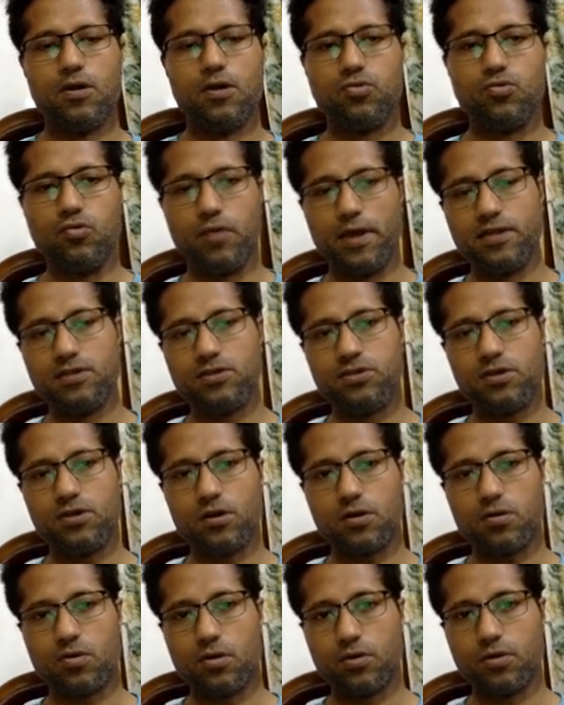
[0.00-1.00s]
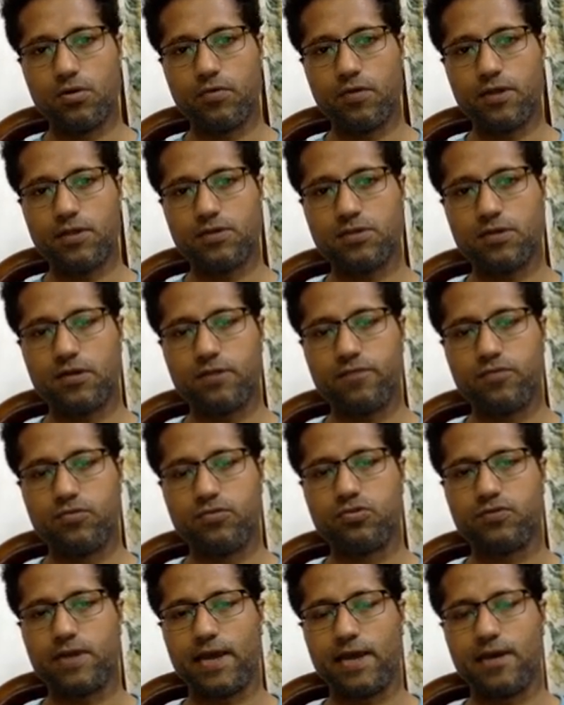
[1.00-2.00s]
To ensure congruence of 2
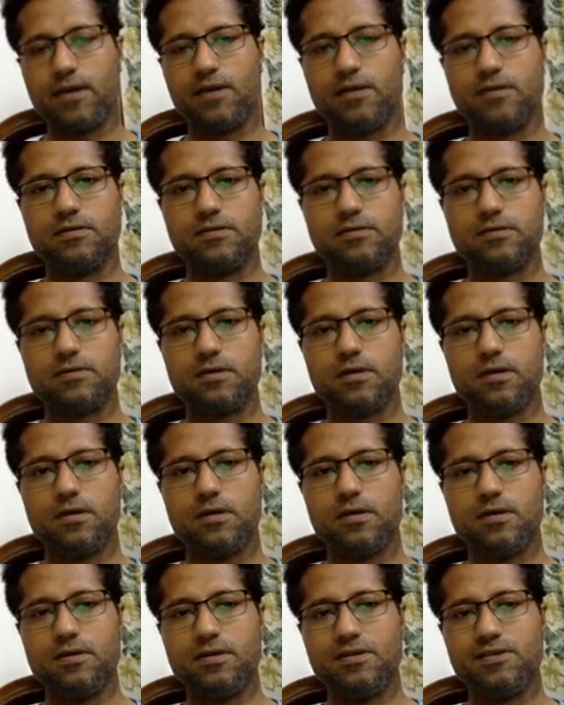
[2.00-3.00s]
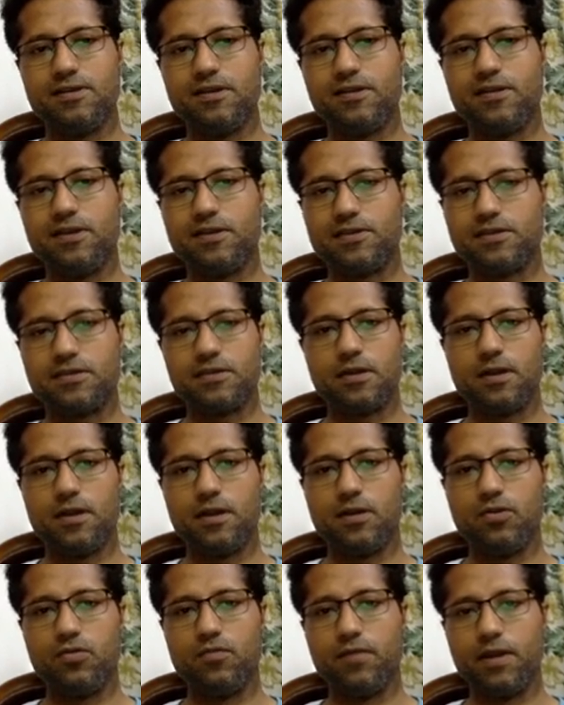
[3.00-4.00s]
triangles, is it
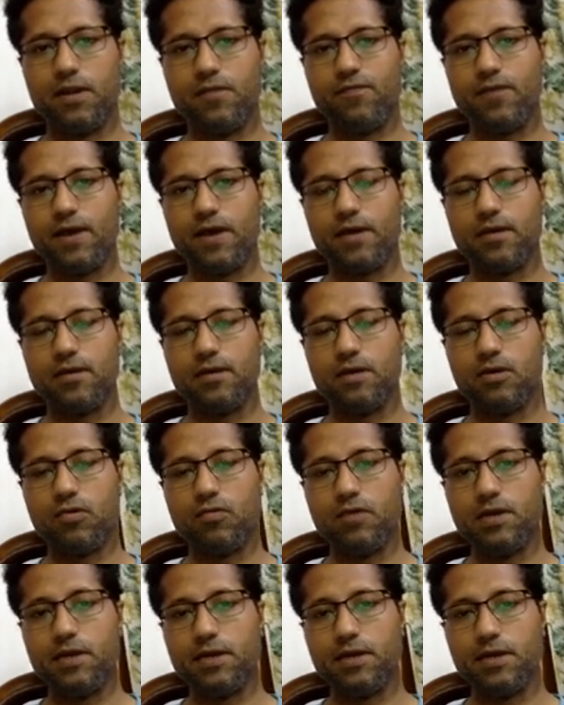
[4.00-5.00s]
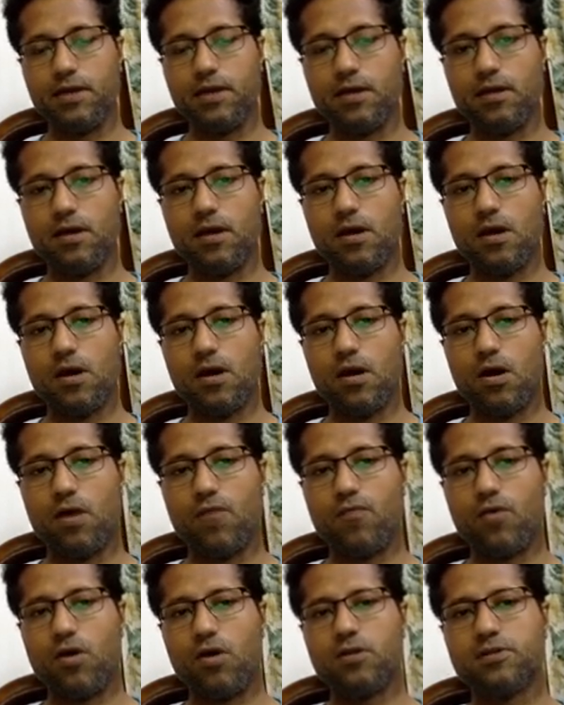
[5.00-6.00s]
necessary to verify equality
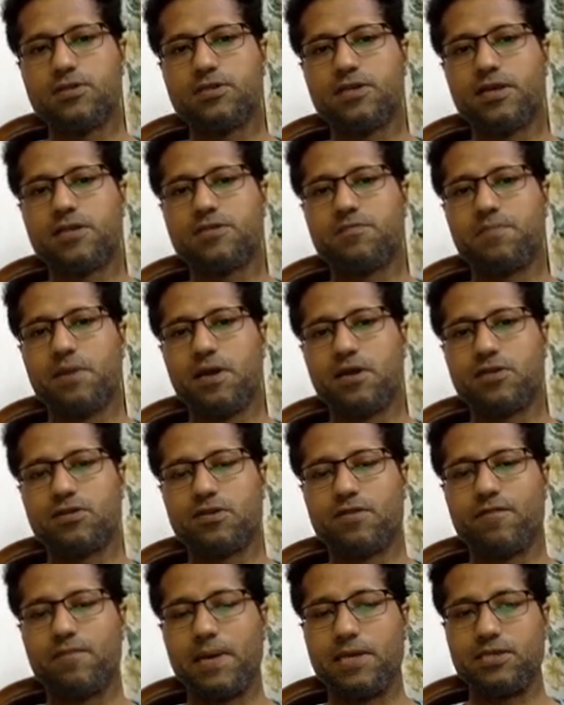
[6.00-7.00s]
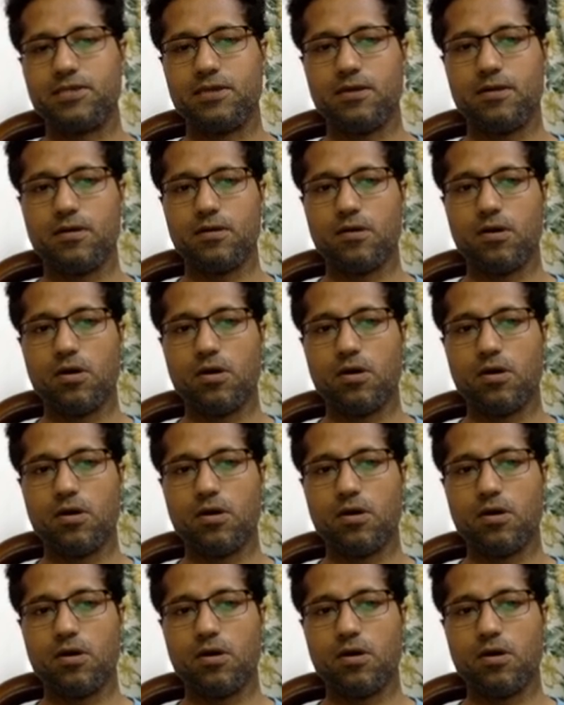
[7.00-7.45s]
of all 6 pairs of matching